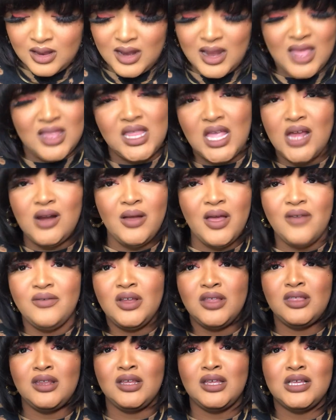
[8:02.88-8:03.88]
not, I don't have
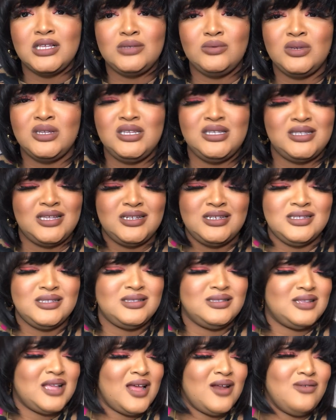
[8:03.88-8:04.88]
nothing against Wendy's. I just,
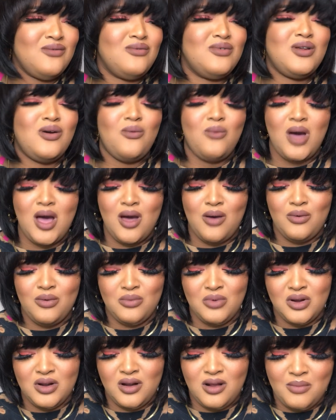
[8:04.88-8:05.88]
I don't know why I would
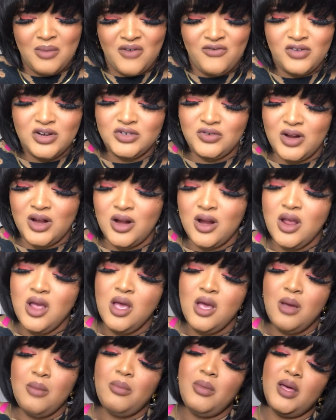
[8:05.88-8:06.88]
want it on my refrigerator.
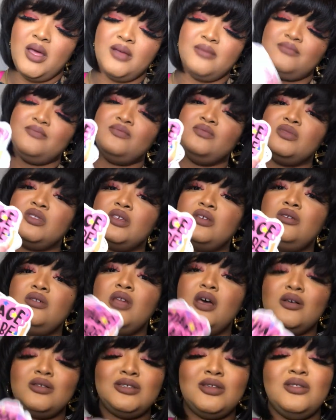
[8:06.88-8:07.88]
But, you
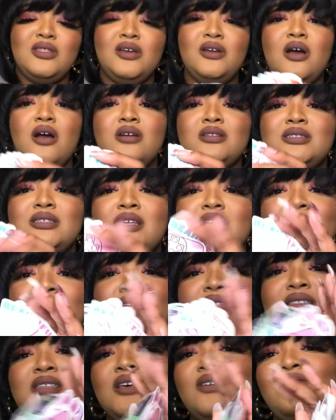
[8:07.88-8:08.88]
know, so there are
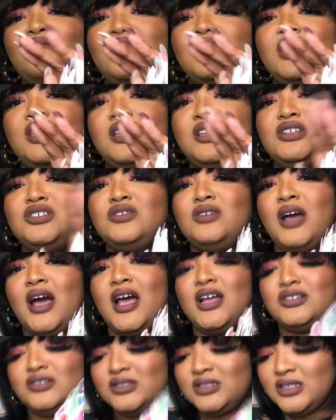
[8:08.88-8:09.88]
tons of these, you
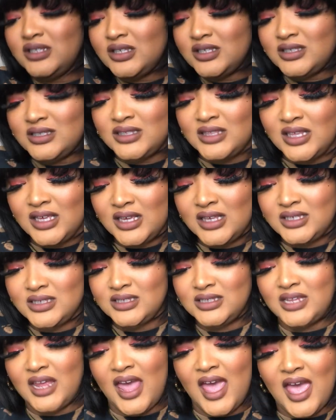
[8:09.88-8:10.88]
guys. You see this thick
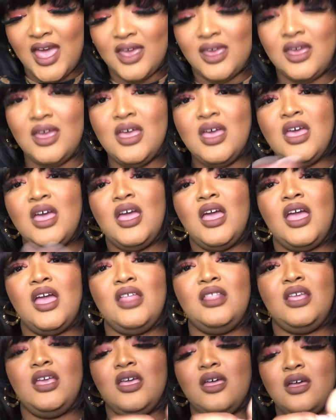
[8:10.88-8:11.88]
stack,
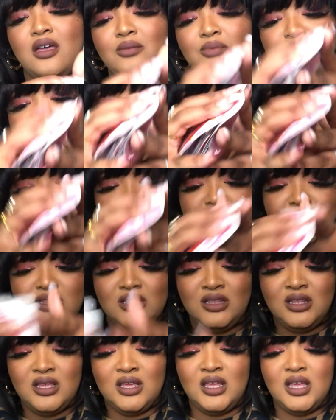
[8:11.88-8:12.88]
and they come and then
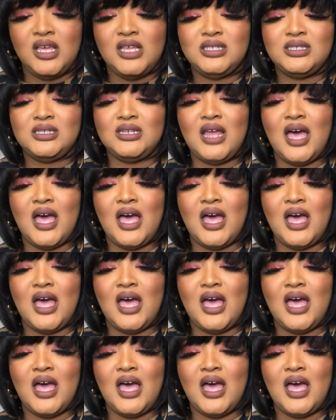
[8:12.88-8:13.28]
it's